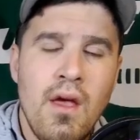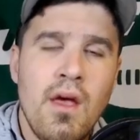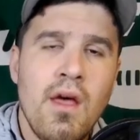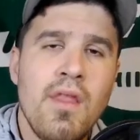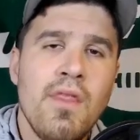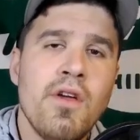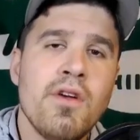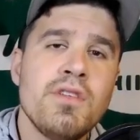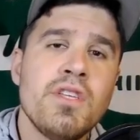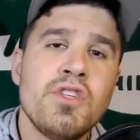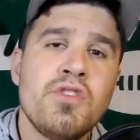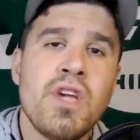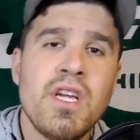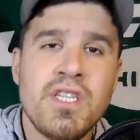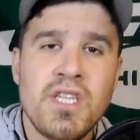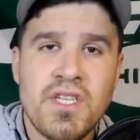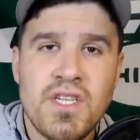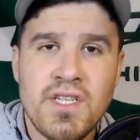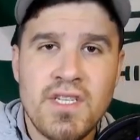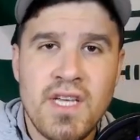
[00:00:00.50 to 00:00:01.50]
there's a
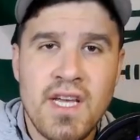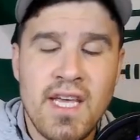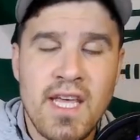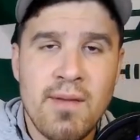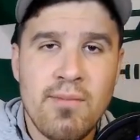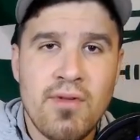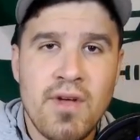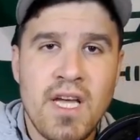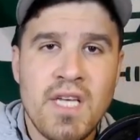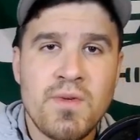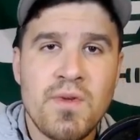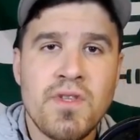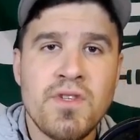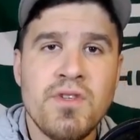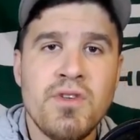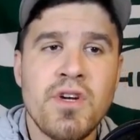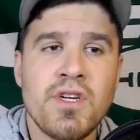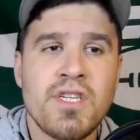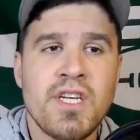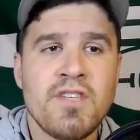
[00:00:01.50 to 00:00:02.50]
transition taking place with this New
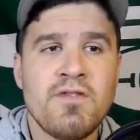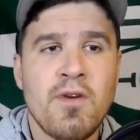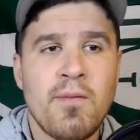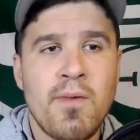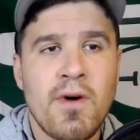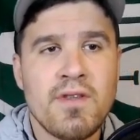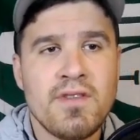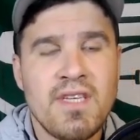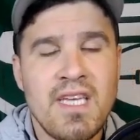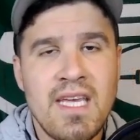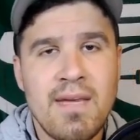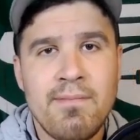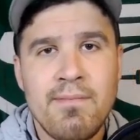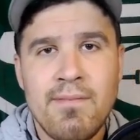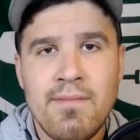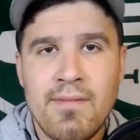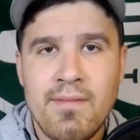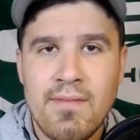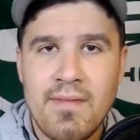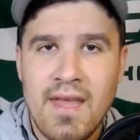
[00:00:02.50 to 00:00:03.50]
York Jets football team
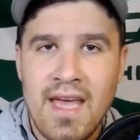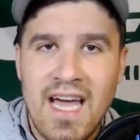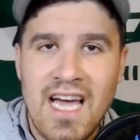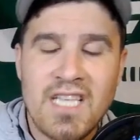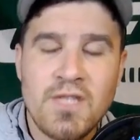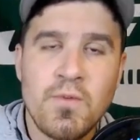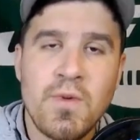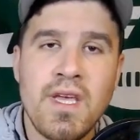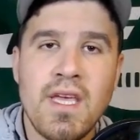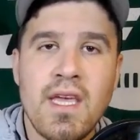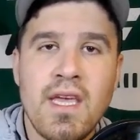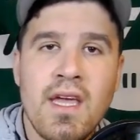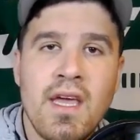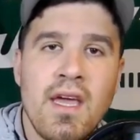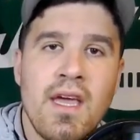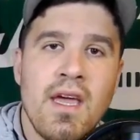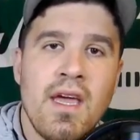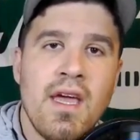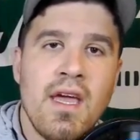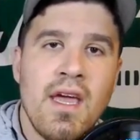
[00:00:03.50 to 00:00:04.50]
as we
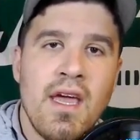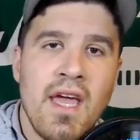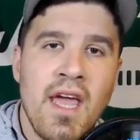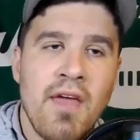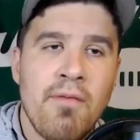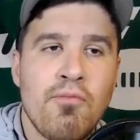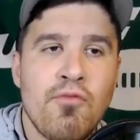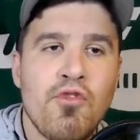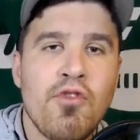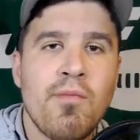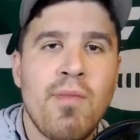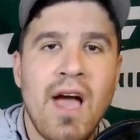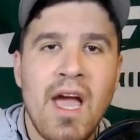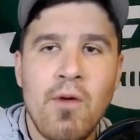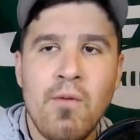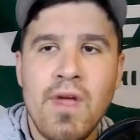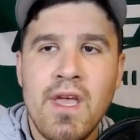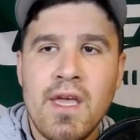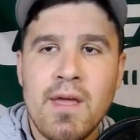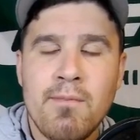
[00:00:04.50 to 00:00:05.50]
hit through the bye
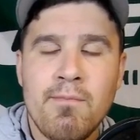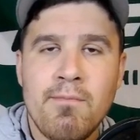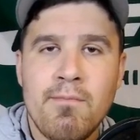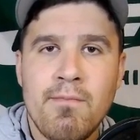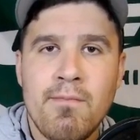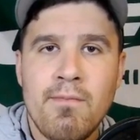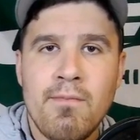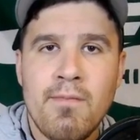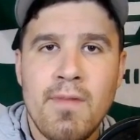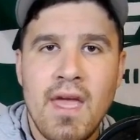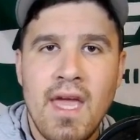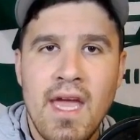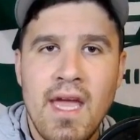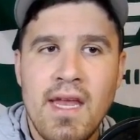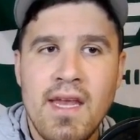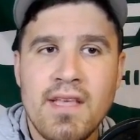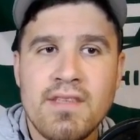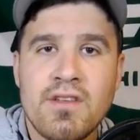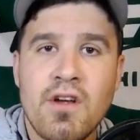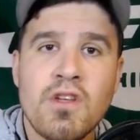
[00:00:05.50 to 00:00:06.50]
week.
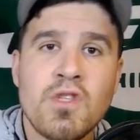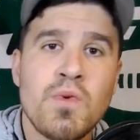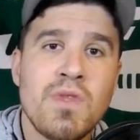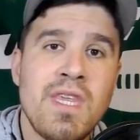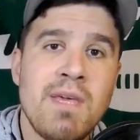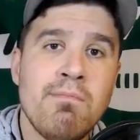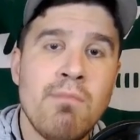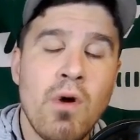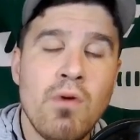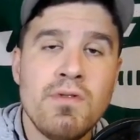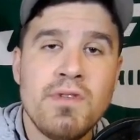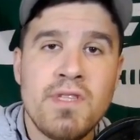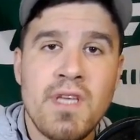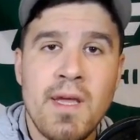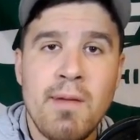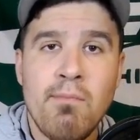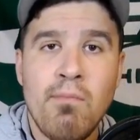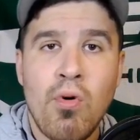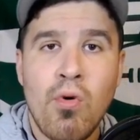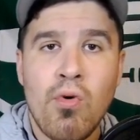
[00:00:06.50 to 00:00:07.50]
And it starts with the most
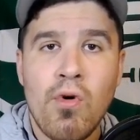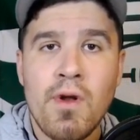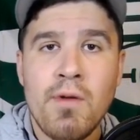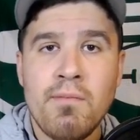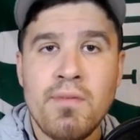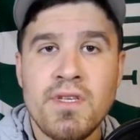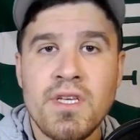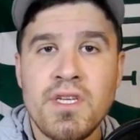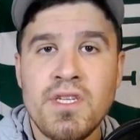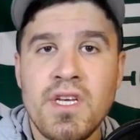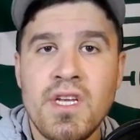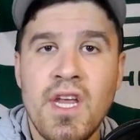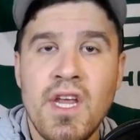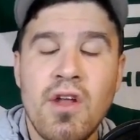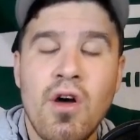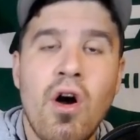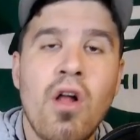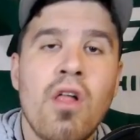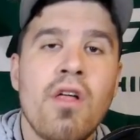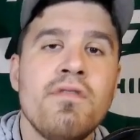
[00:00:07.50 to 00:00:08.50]
important position in
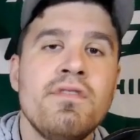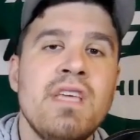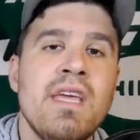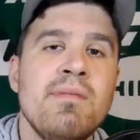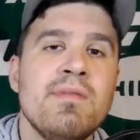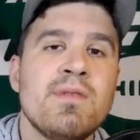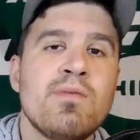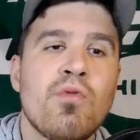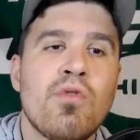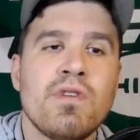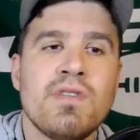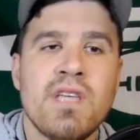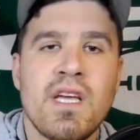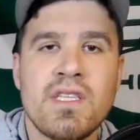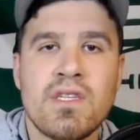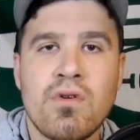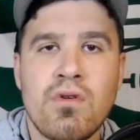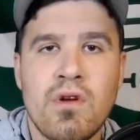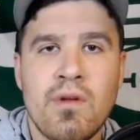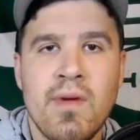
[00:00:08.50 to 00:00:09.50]
all of team sports. That's
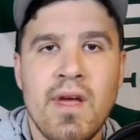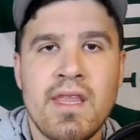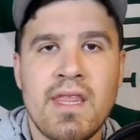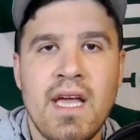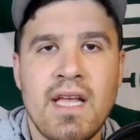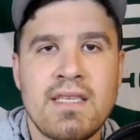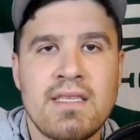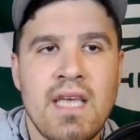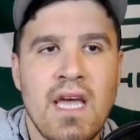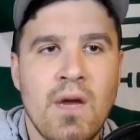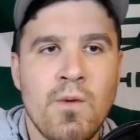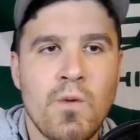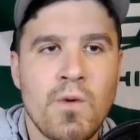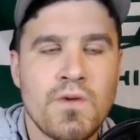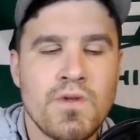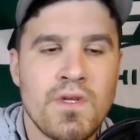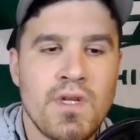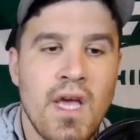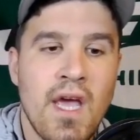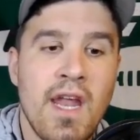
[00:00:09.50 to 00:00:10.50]
quarterback. That's Zach
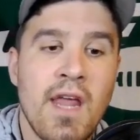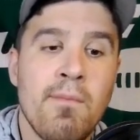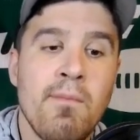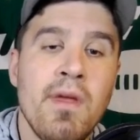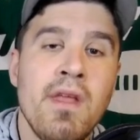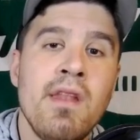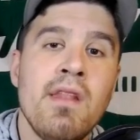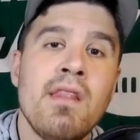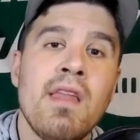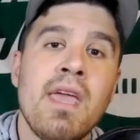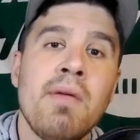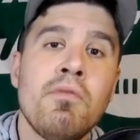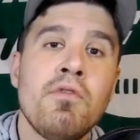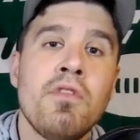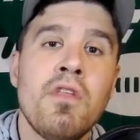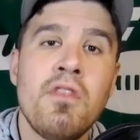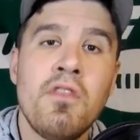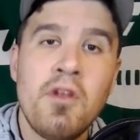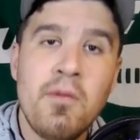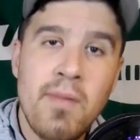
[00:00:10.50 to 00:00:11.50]
Wilson. And I've been labeled a
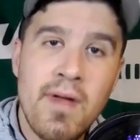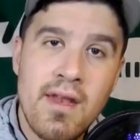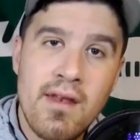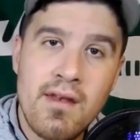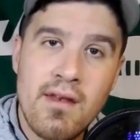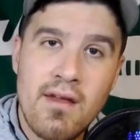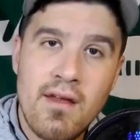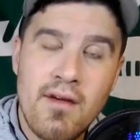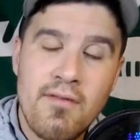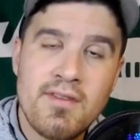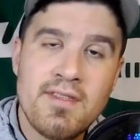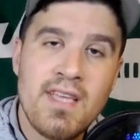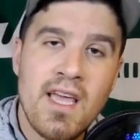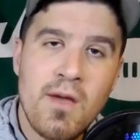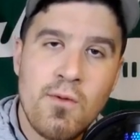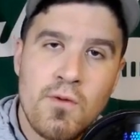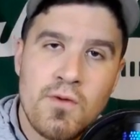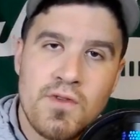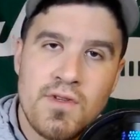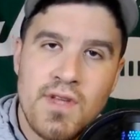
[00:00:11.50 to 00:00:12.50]
little bit of a Zach
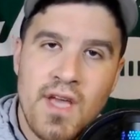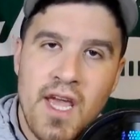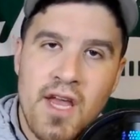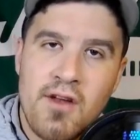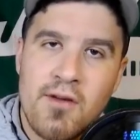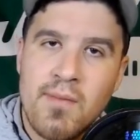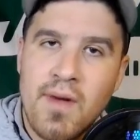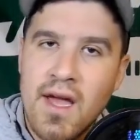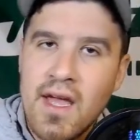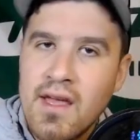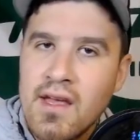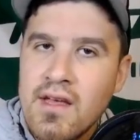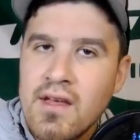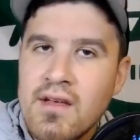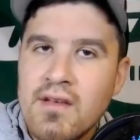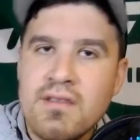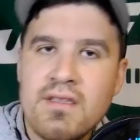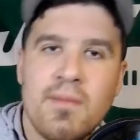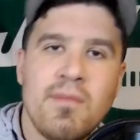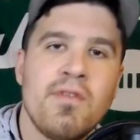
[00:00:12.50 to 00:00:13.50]
Wilson hater by
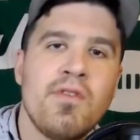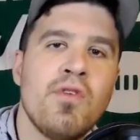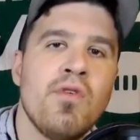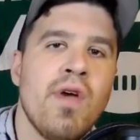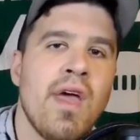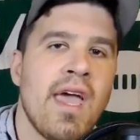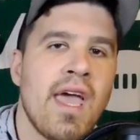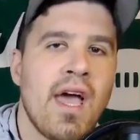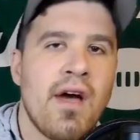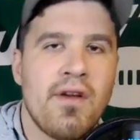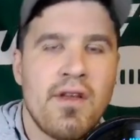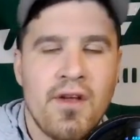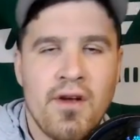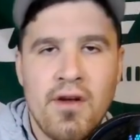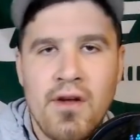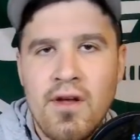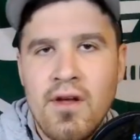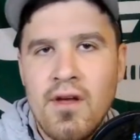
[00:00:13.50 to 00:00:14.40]
some of you who hang out here.